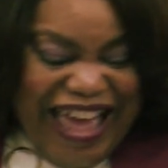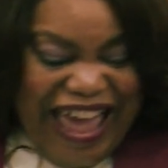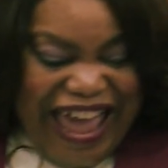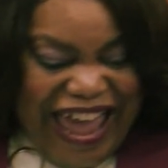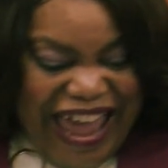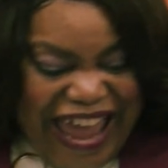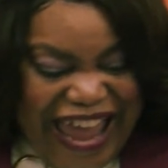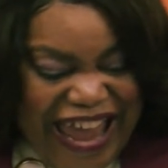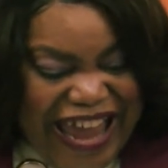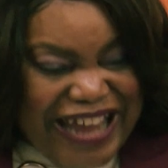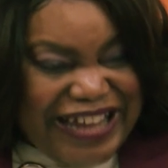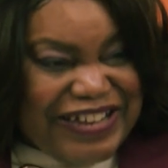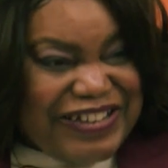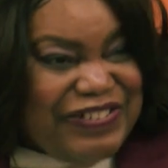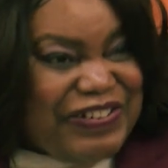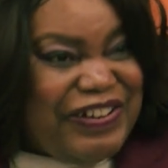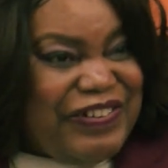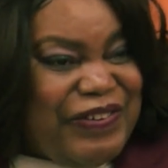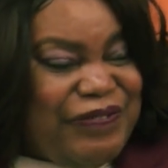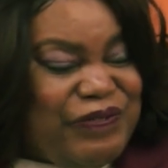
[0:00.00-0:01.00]

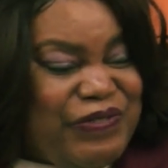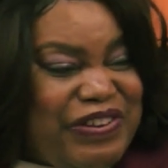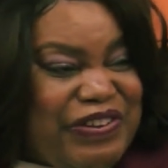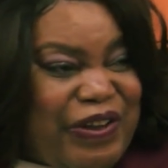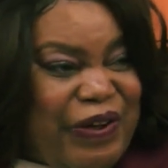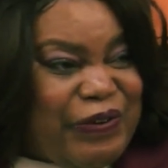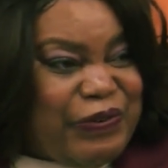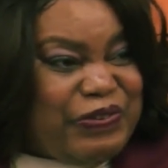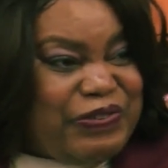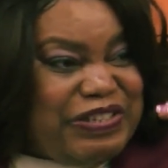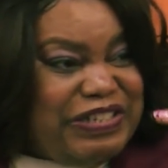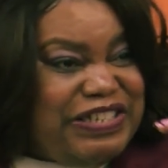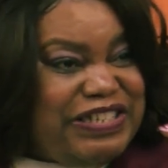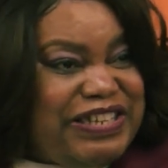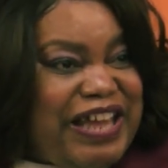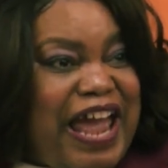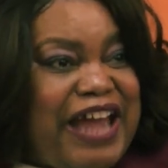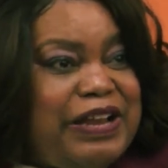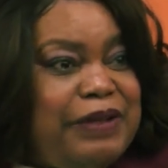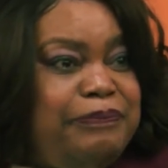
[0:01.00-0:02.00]
And, you know, she
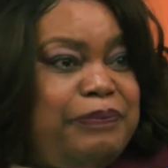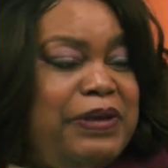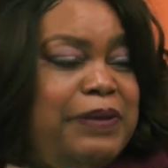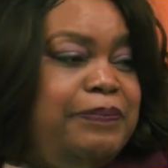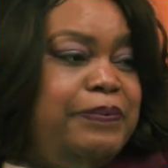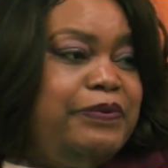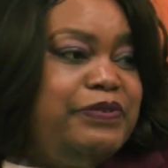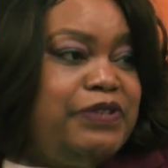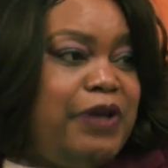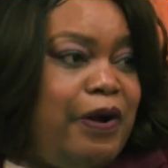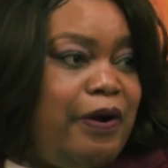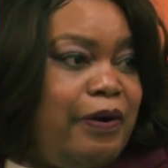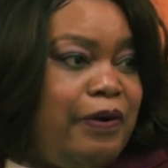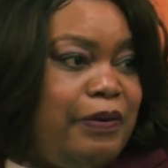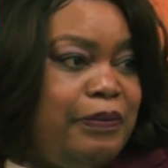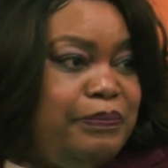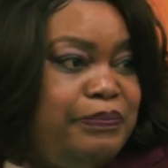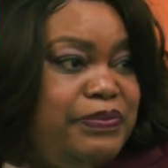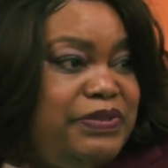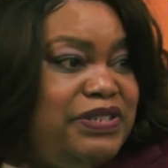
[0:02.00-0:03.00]
sat in people's
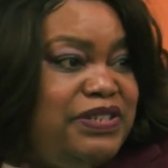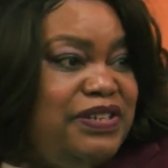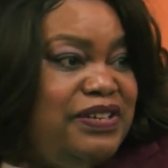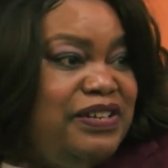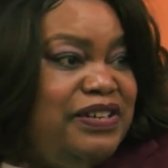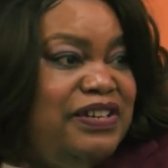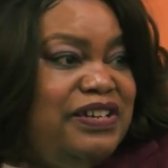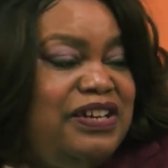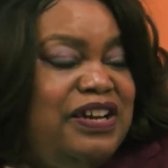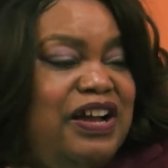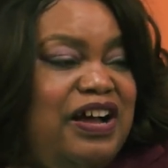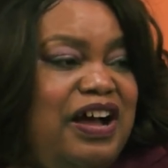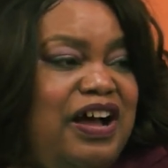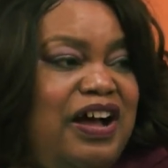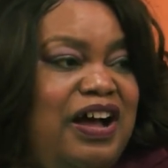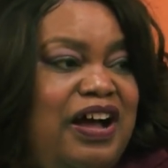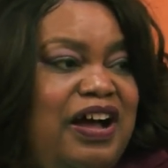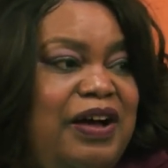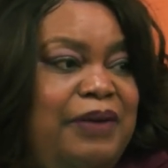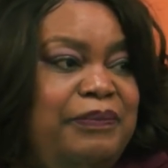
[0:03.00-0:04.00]
homes,
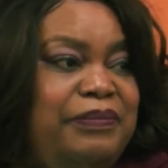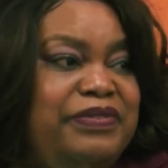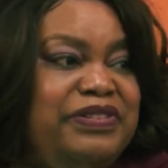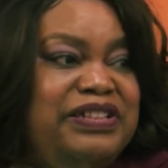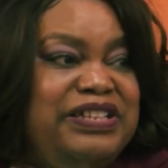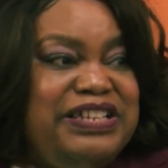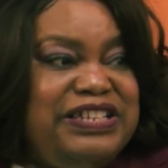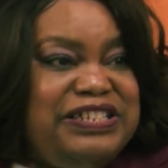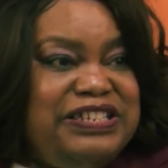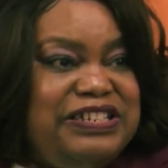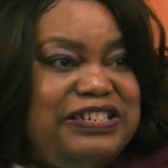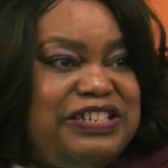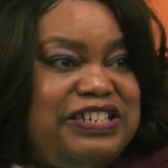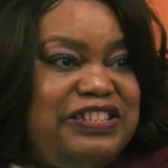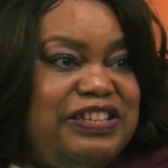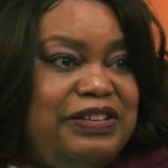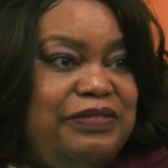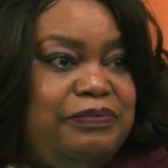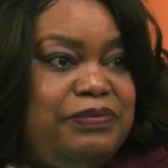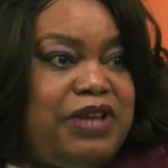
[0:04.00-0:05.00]
listening to
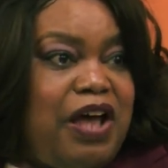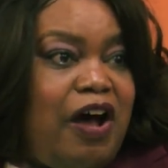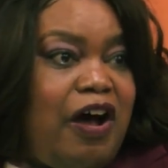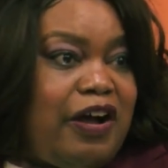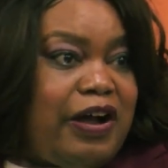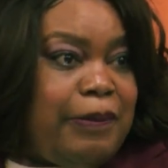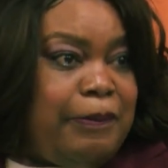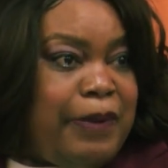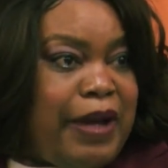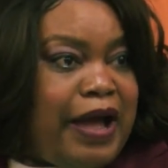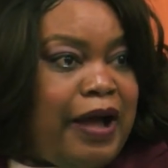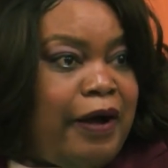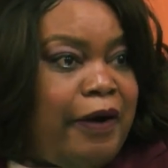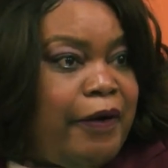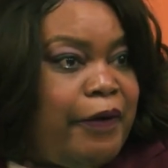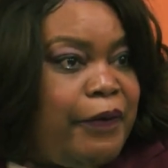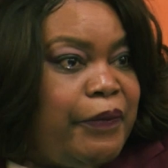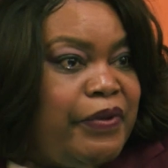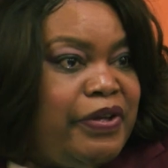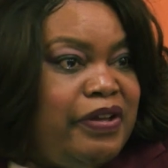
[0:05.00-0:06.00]
them talk
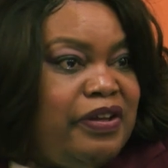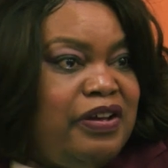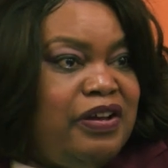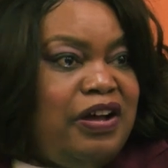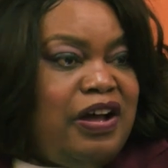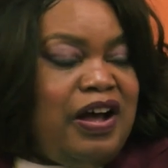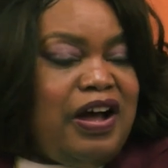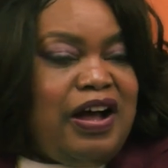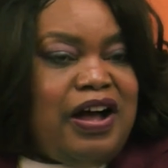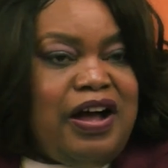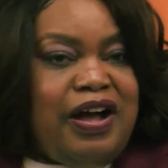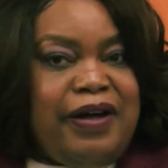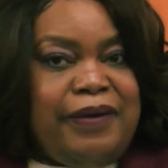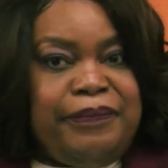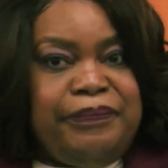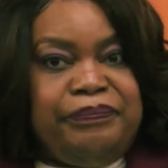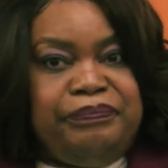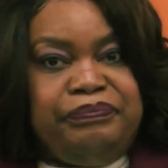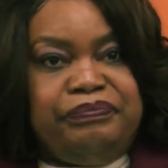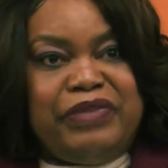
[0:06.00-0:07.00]
about
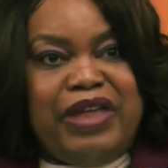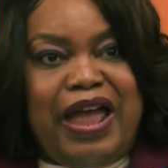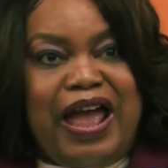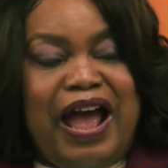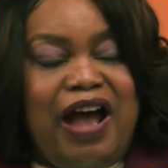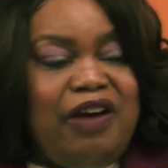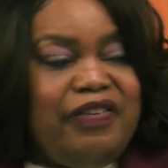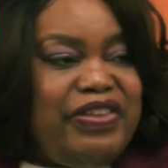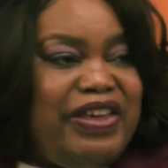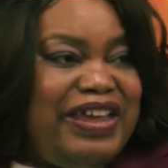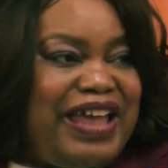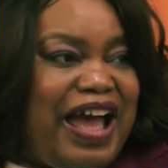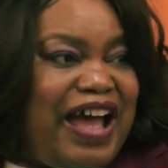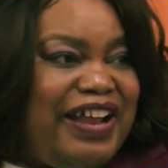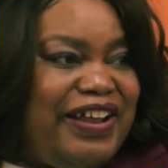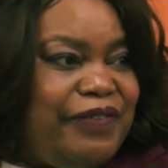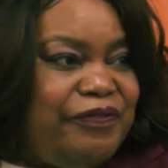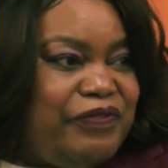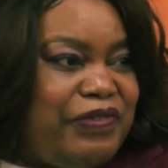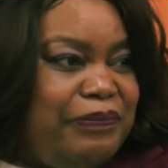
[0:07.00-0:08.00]
how they
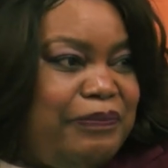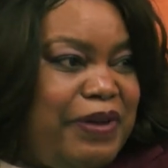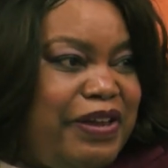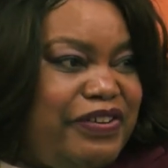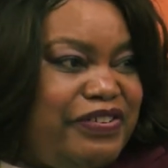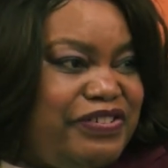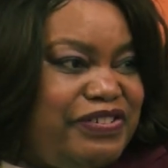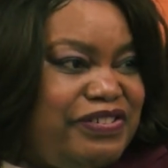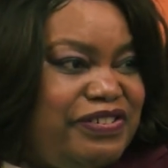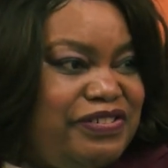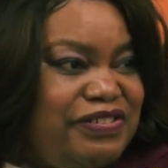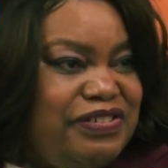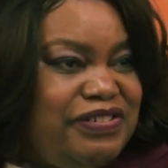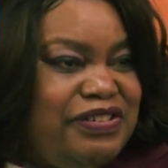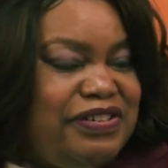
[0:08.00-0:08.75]
got information,